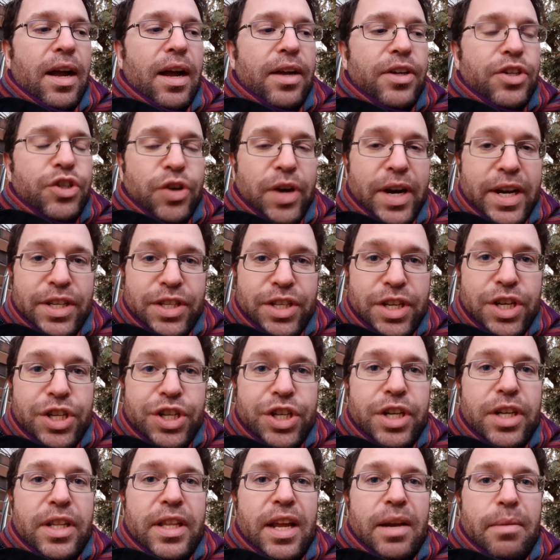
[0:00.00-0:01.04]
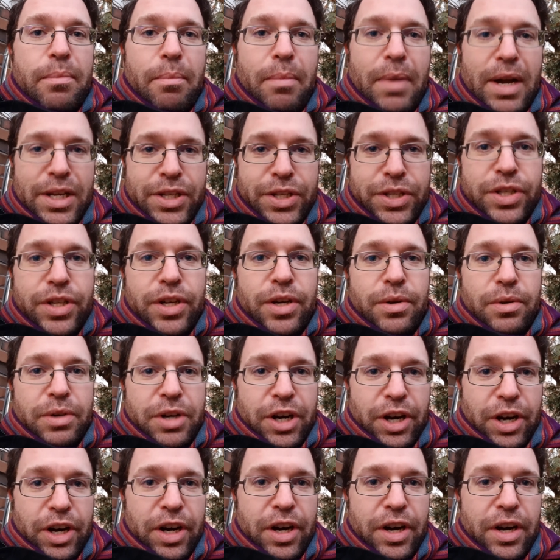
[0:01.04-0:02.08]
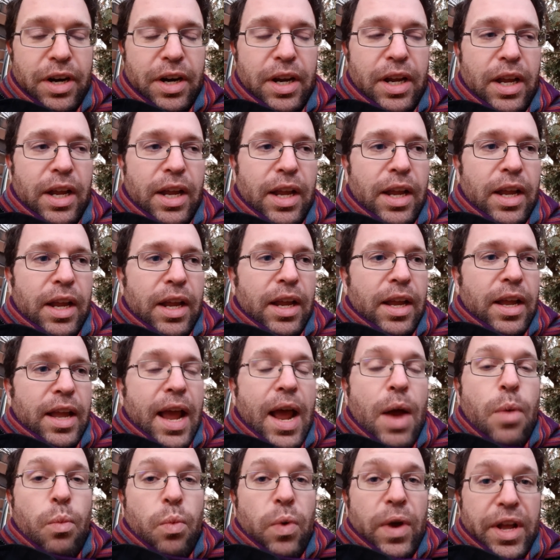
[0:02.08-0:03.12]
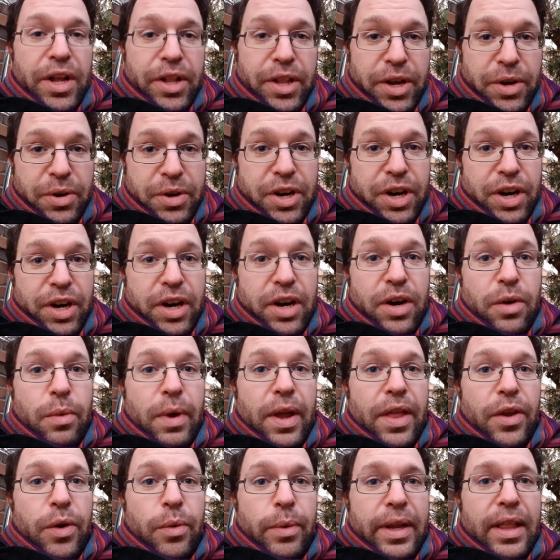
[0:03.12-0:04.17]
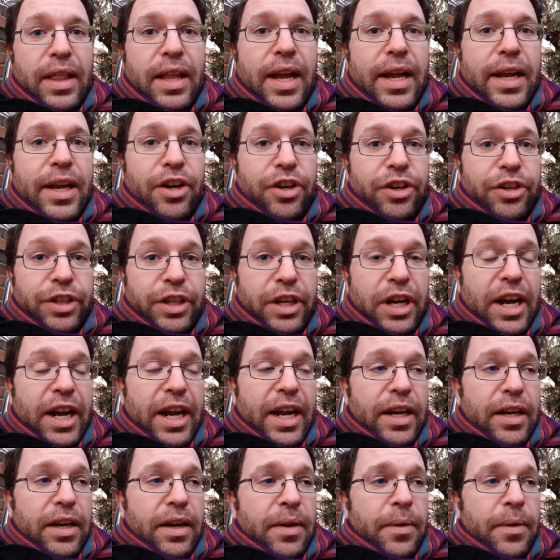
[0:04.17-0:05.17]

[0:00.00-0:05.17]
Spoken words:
transition that must occur and will occur whether we like it or not.